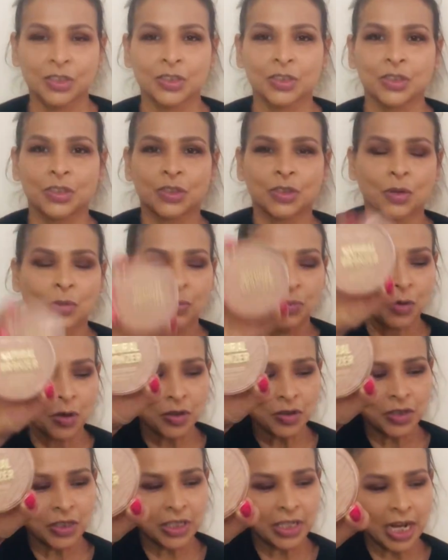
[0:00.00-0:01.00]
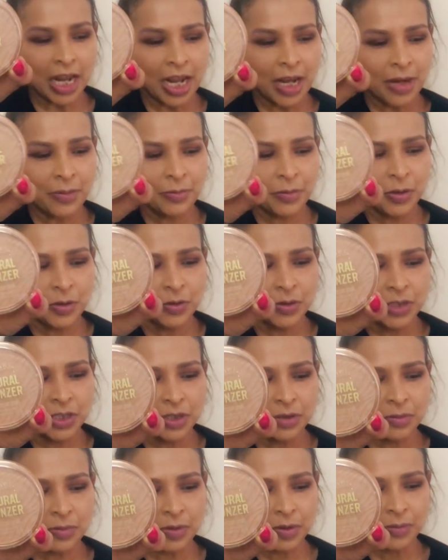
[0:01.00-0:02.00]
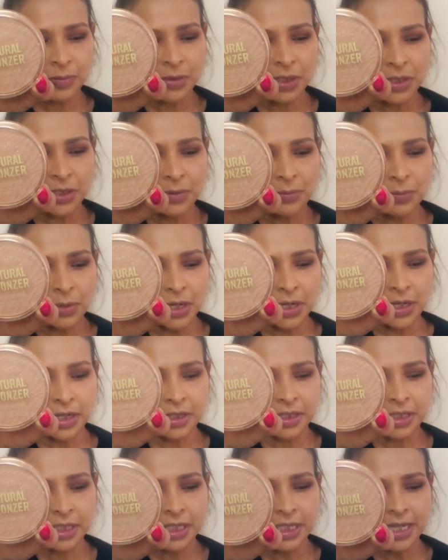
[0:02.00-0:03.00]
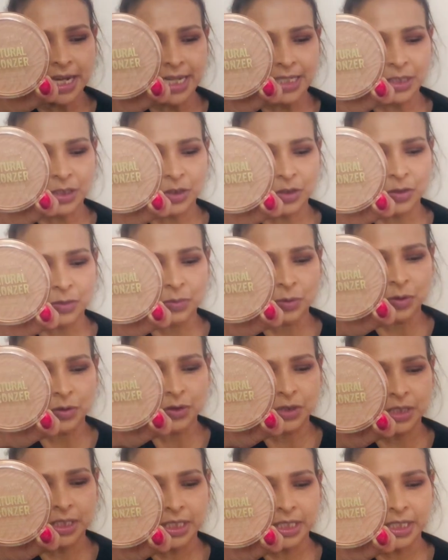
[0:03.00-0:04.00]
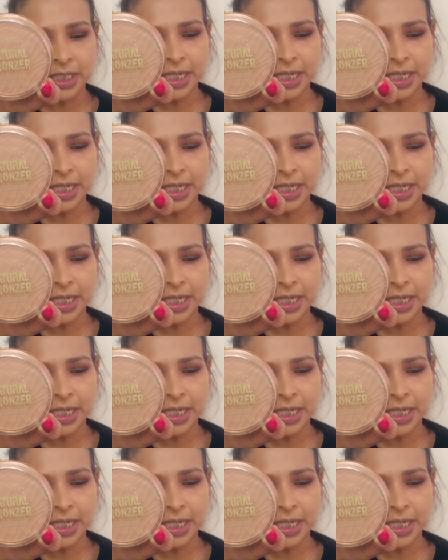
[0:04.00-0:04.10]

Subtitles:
So bronzer I'm using from the RIMMBLE London natural bronzer,